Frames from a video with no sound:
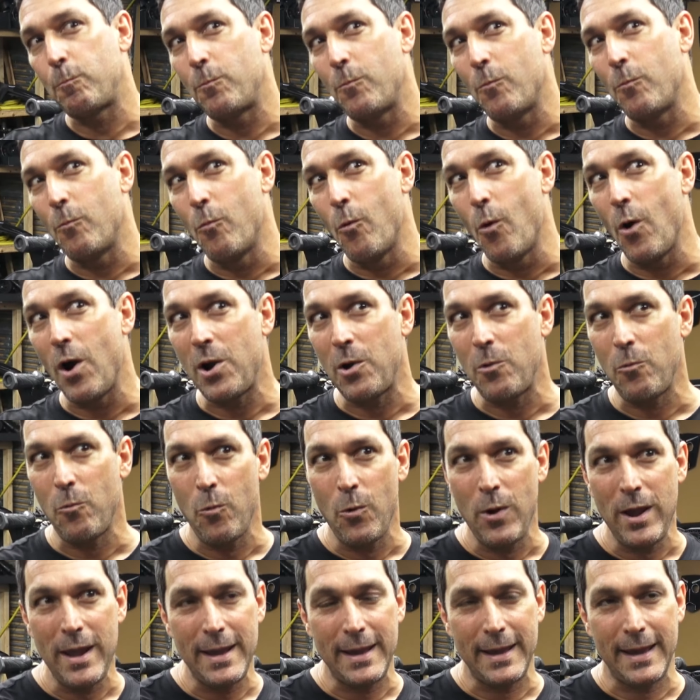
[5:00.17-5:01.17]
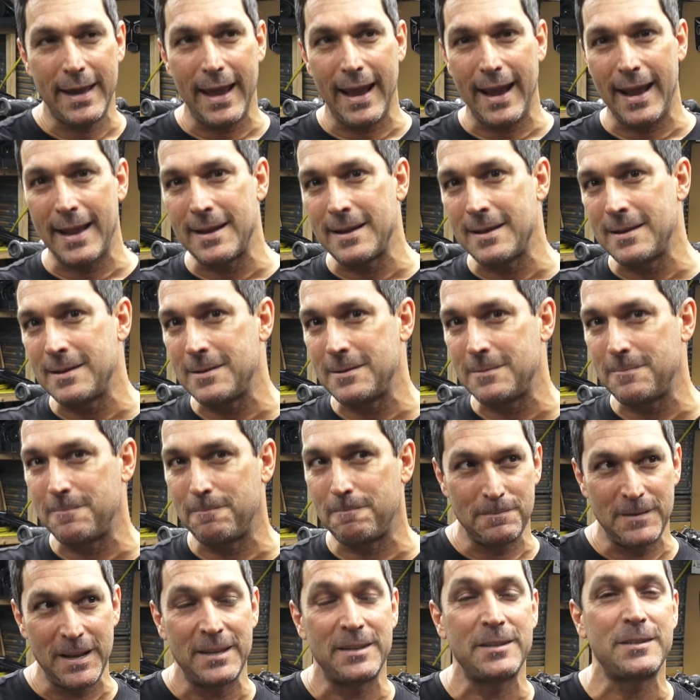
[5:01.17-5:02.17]
where we can
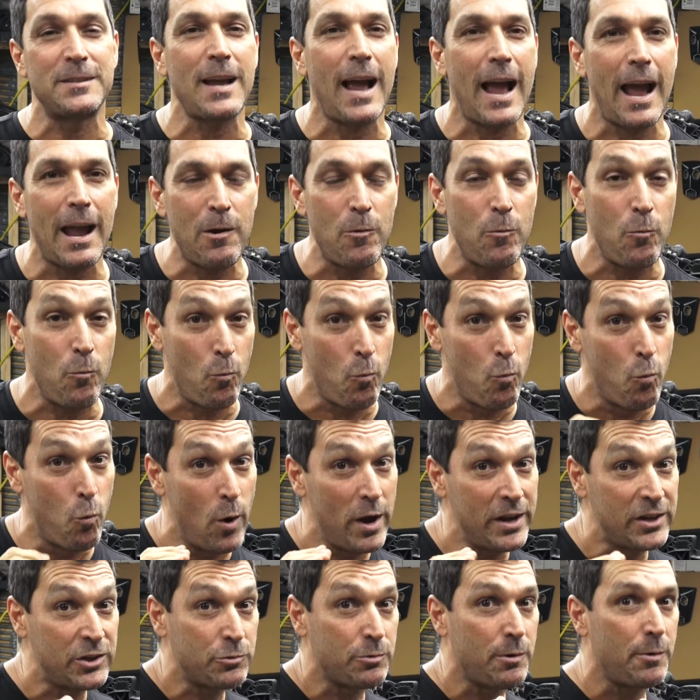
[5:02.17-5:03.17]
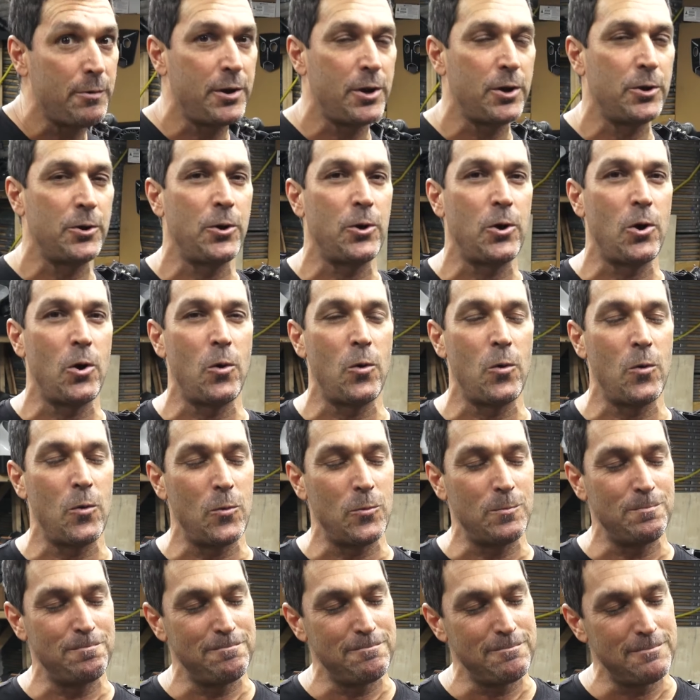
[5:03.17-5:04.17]
decide which way we're gonna
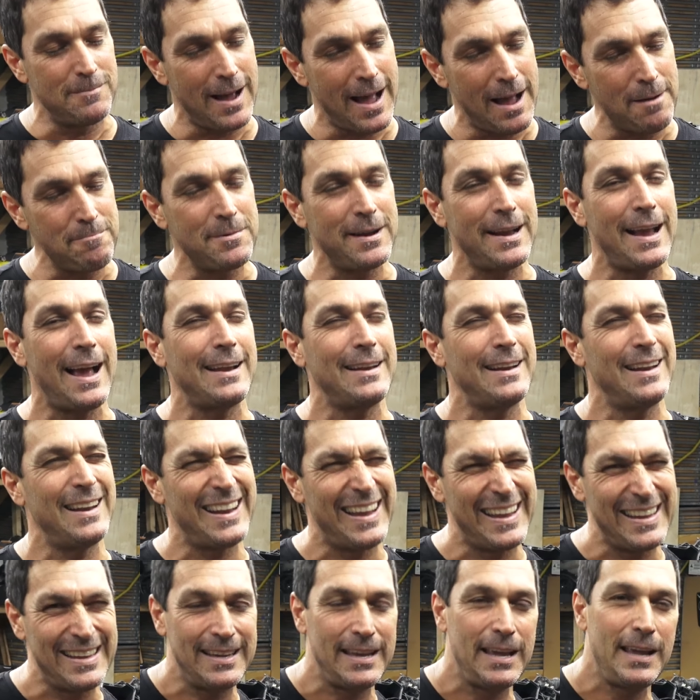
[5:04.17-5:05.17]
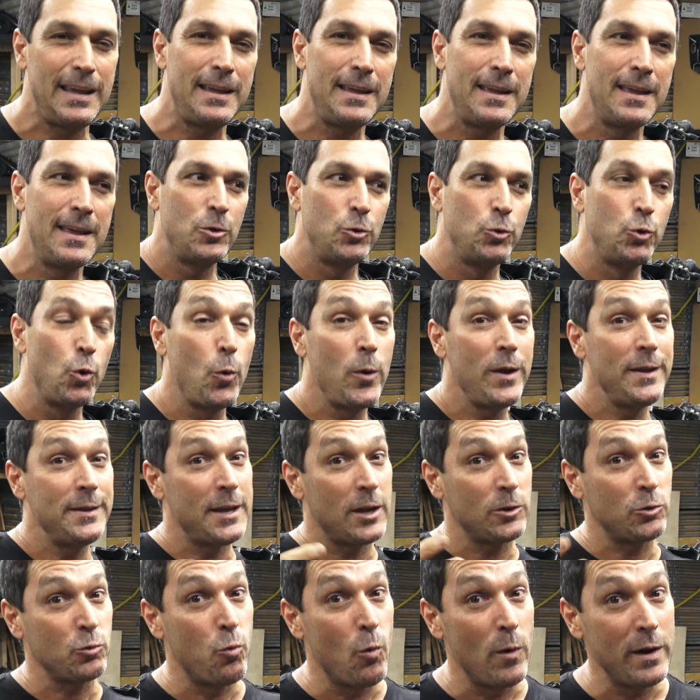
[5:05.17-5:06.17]
go. I'm kind of liking doing
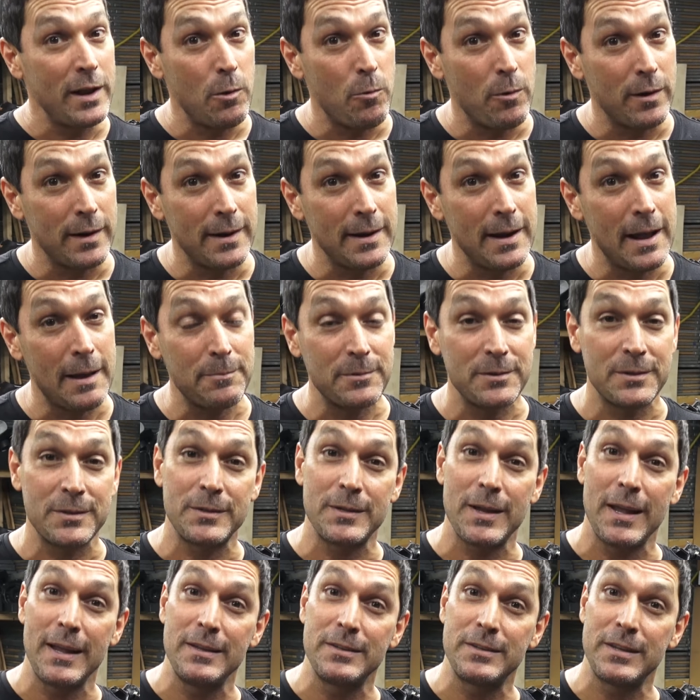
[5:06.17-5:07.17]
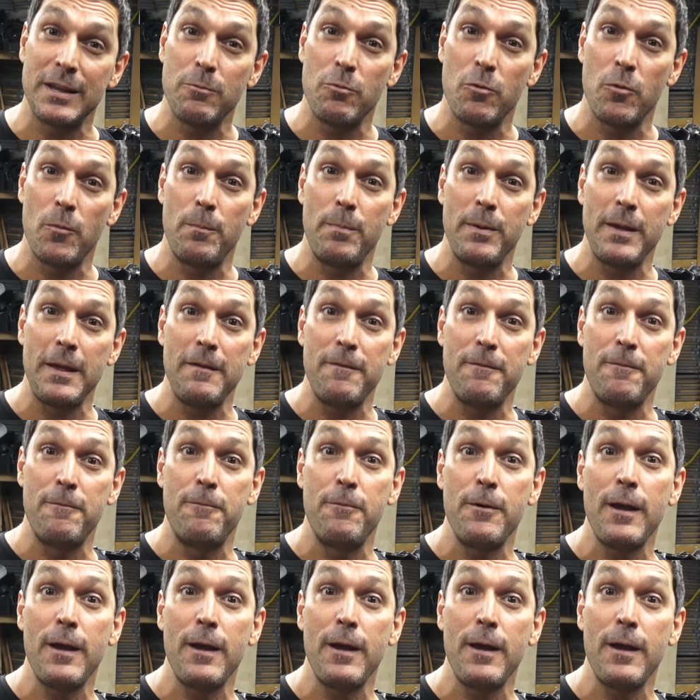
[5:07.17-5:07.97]
the 21 and up since it will be